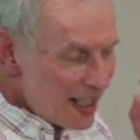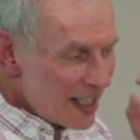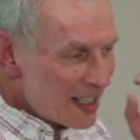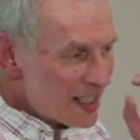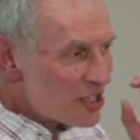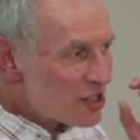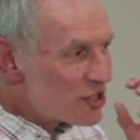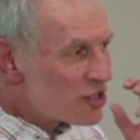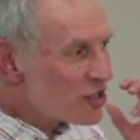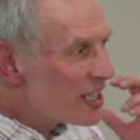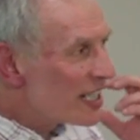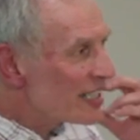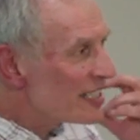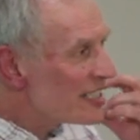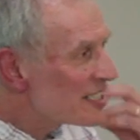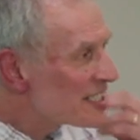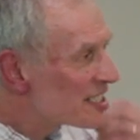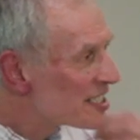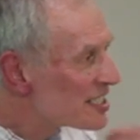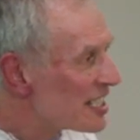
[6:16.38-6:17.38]
To try and
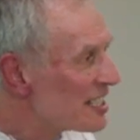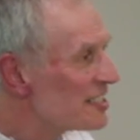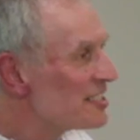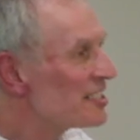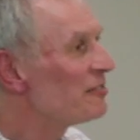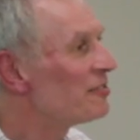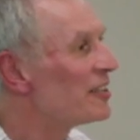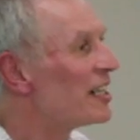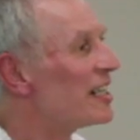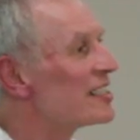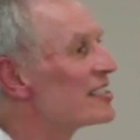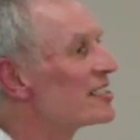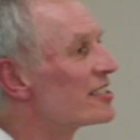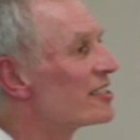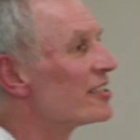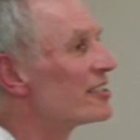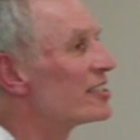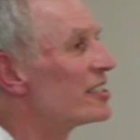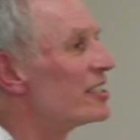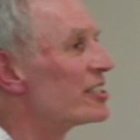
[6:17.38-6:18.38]
incentivise
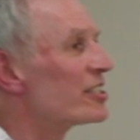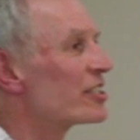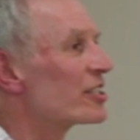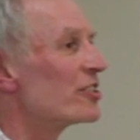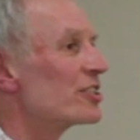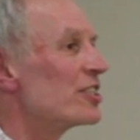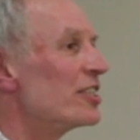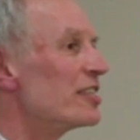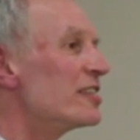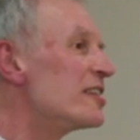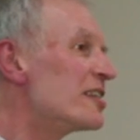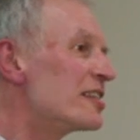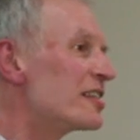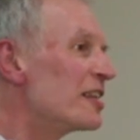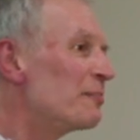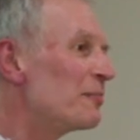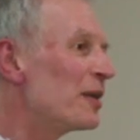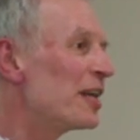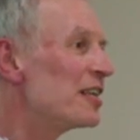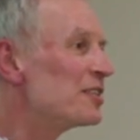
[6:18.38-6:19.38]
those discussions,
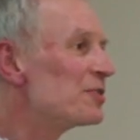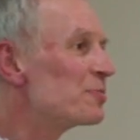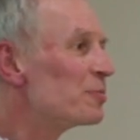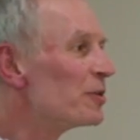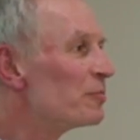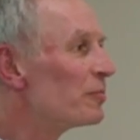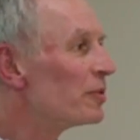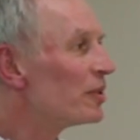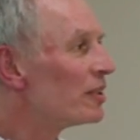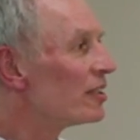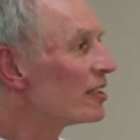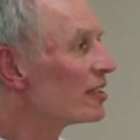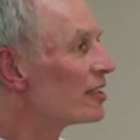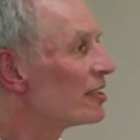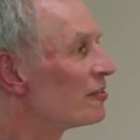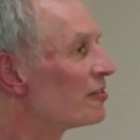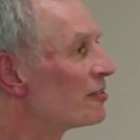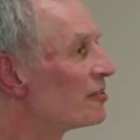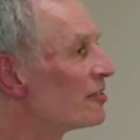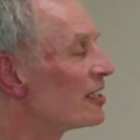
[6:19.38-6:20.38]
the Management Board
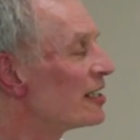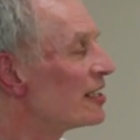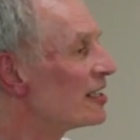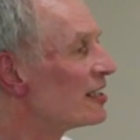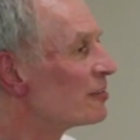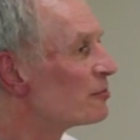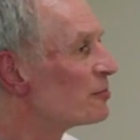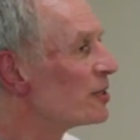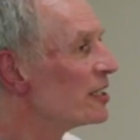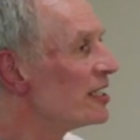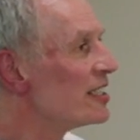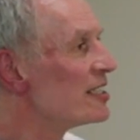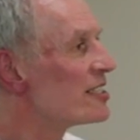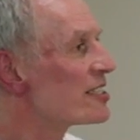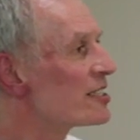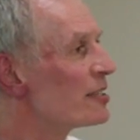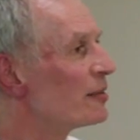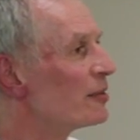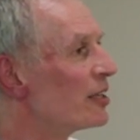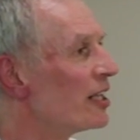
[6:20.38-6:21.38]
have
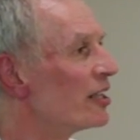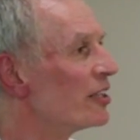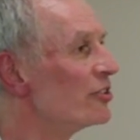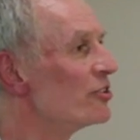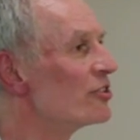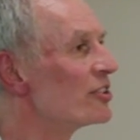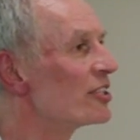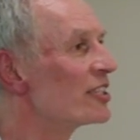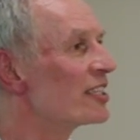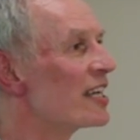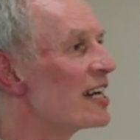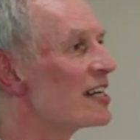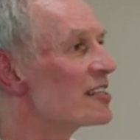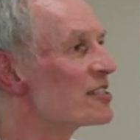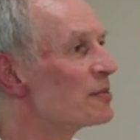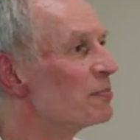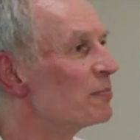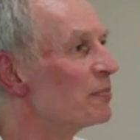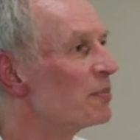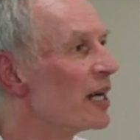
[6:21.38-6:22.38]
released
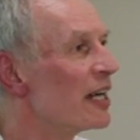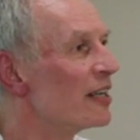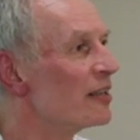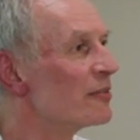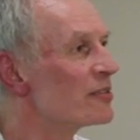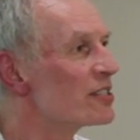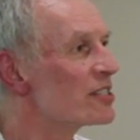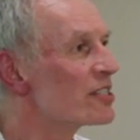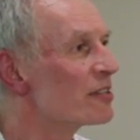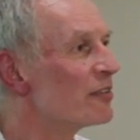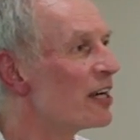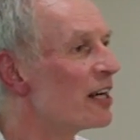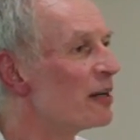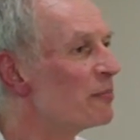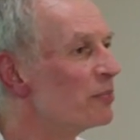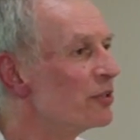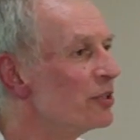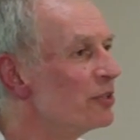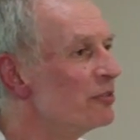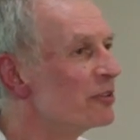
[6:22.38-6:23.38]
£100,000 of our
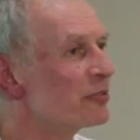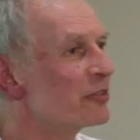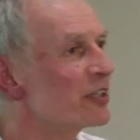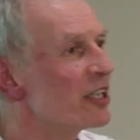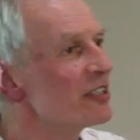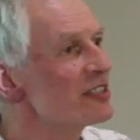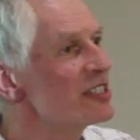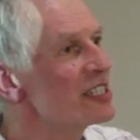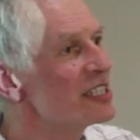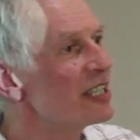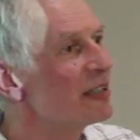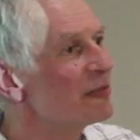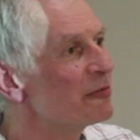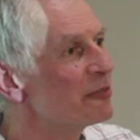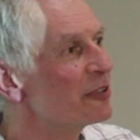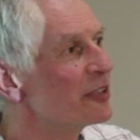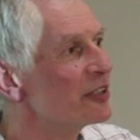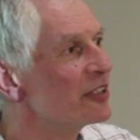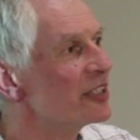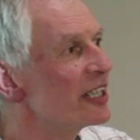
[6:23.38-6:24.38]
proof of concept
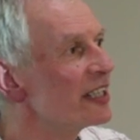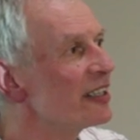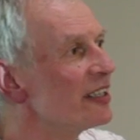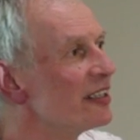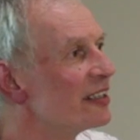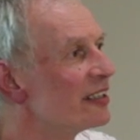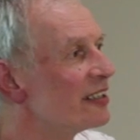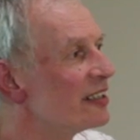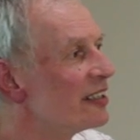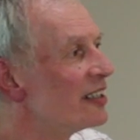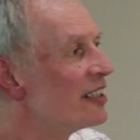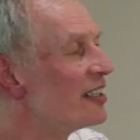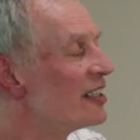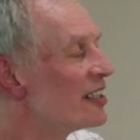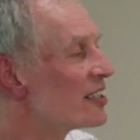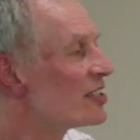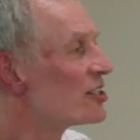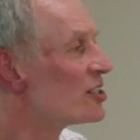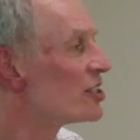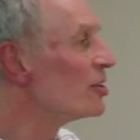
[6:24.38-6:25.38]
funding
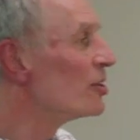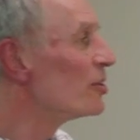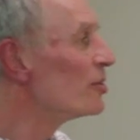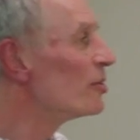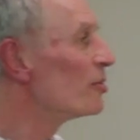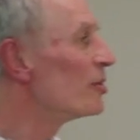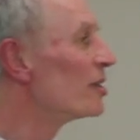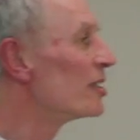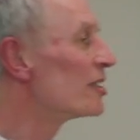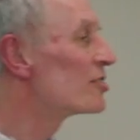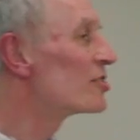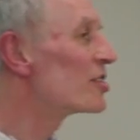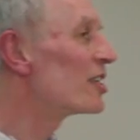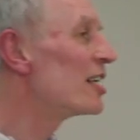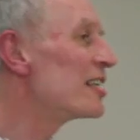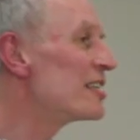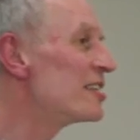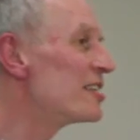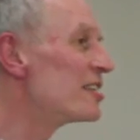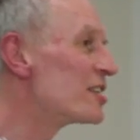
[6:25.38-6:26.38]
to
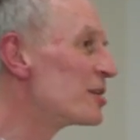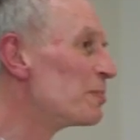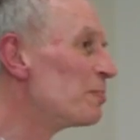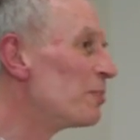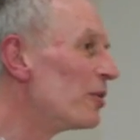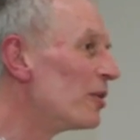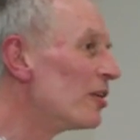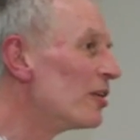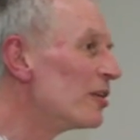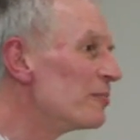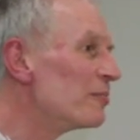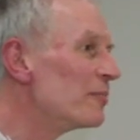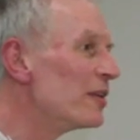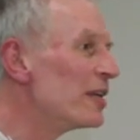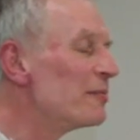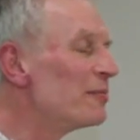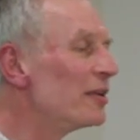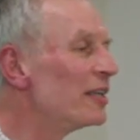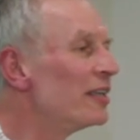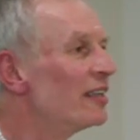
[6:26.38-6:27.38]
try to support
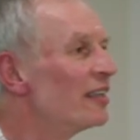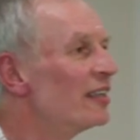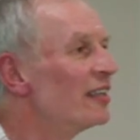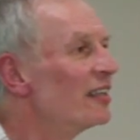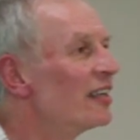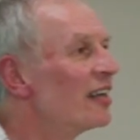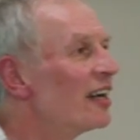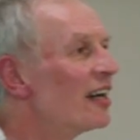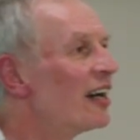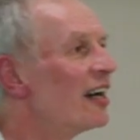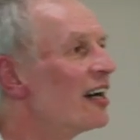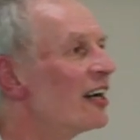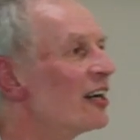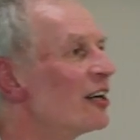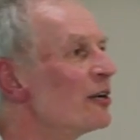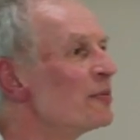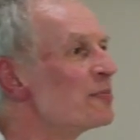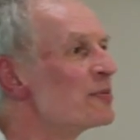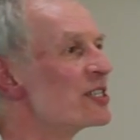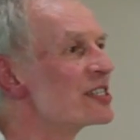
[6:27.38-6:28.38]
maybe
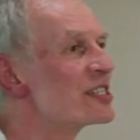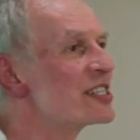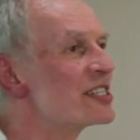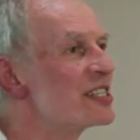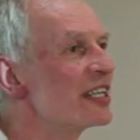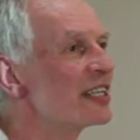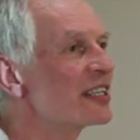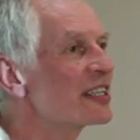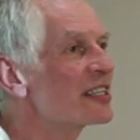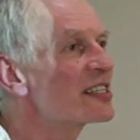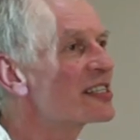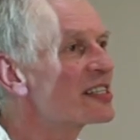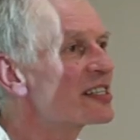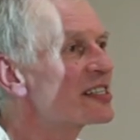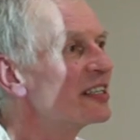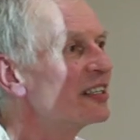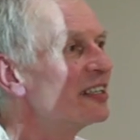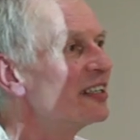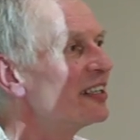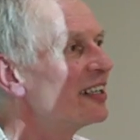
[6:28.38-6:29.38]
up to 6
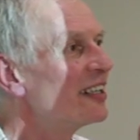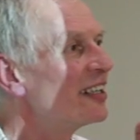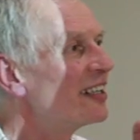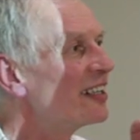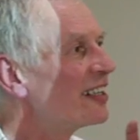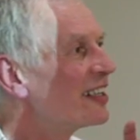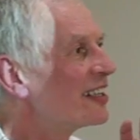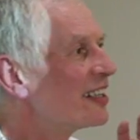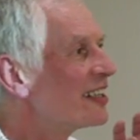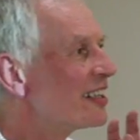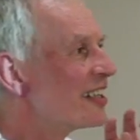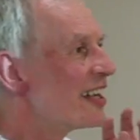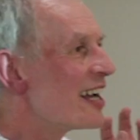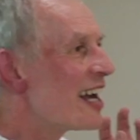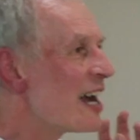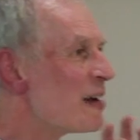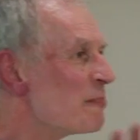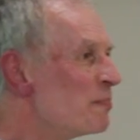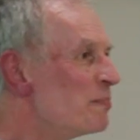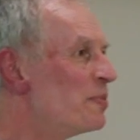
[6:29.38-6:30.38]

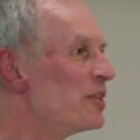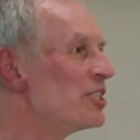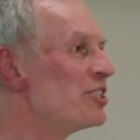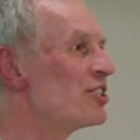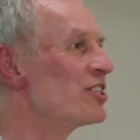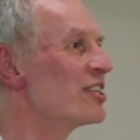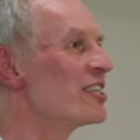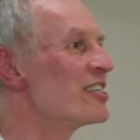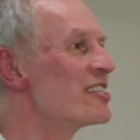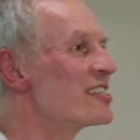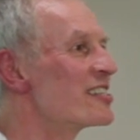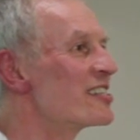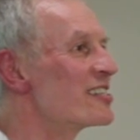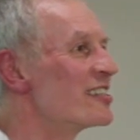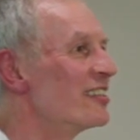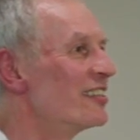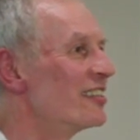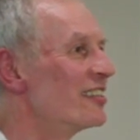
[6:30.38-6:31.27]
ambitious,